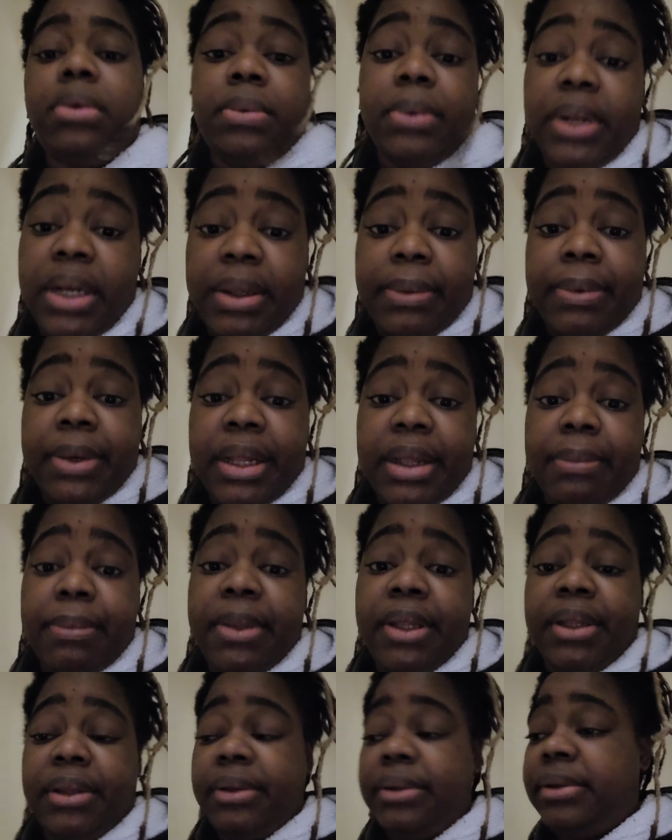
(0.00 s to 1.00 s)
whatever that
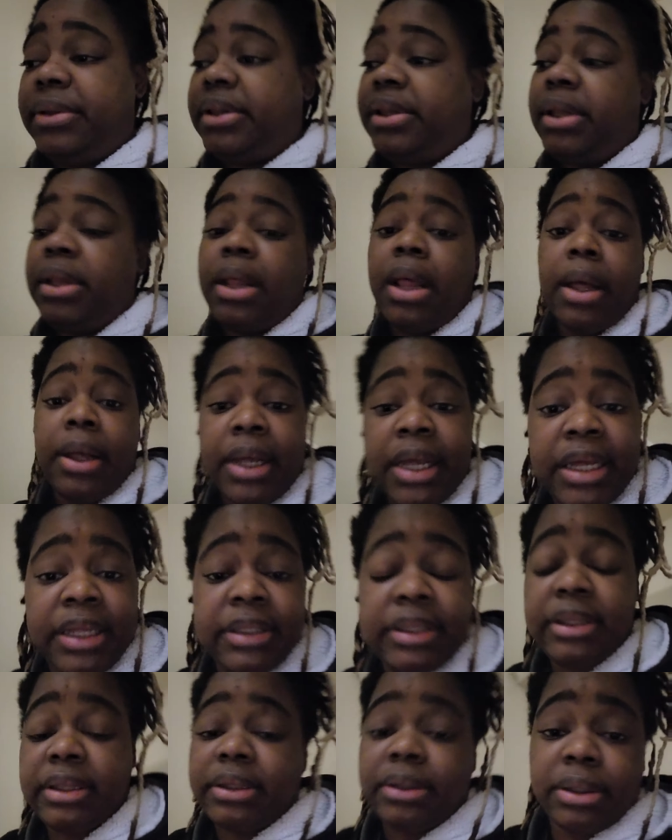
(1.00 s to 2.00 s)
means, I
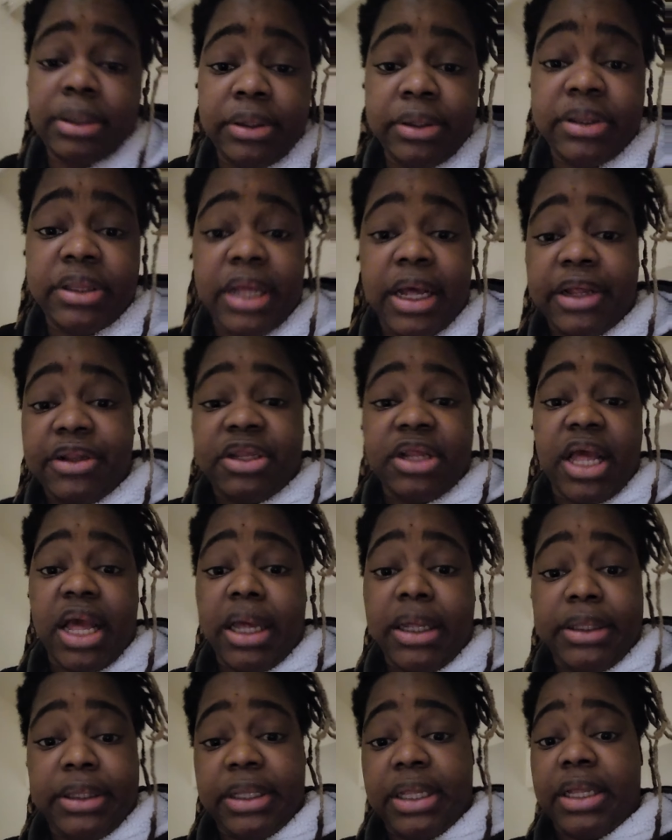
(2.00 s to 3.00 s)
guess, because Tasha
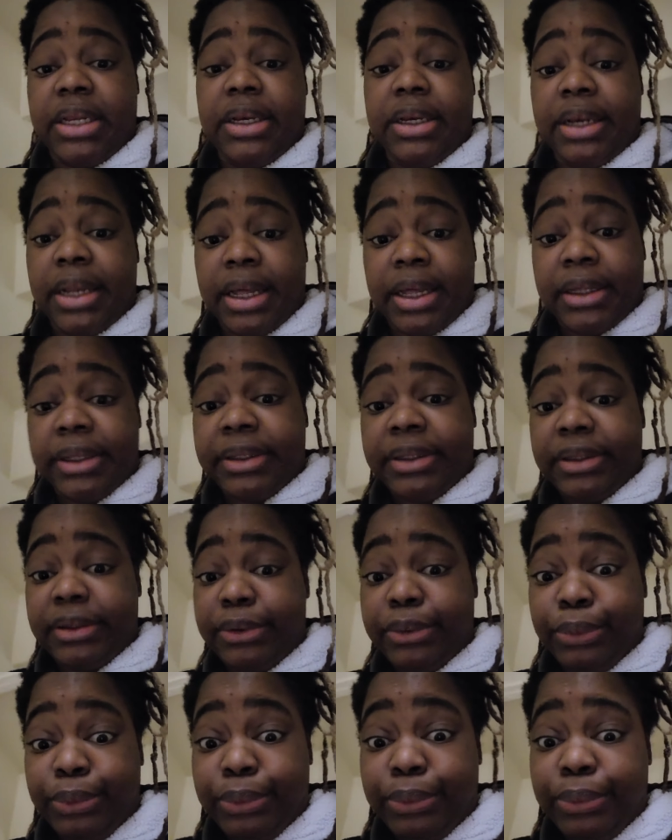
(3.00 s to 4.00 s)
K said it, now it's
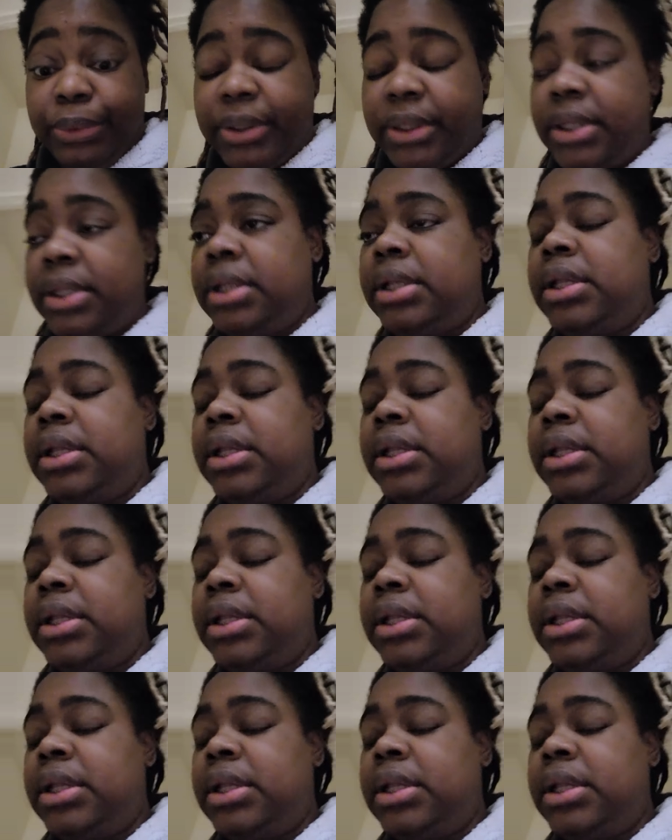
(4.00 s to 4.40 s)
news.